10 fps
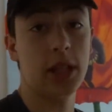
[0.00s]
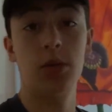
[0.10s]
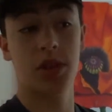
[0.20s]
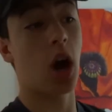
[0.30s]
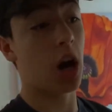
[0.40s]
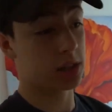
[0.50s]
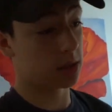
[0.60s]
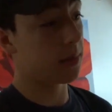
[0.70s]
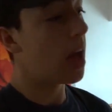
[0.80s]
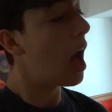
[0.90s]
It was
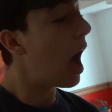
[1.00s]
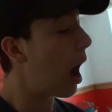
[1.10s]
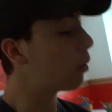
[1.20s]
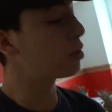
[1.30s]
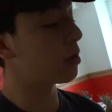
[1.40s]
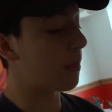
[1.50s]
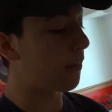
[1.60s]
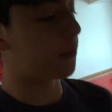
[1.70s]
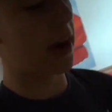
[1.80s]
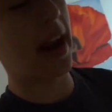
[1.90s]
awesome. I was with my
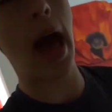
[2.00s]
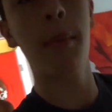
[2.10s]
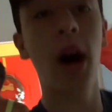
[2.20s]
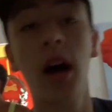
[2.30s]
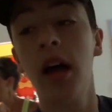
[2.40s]
friend Emma.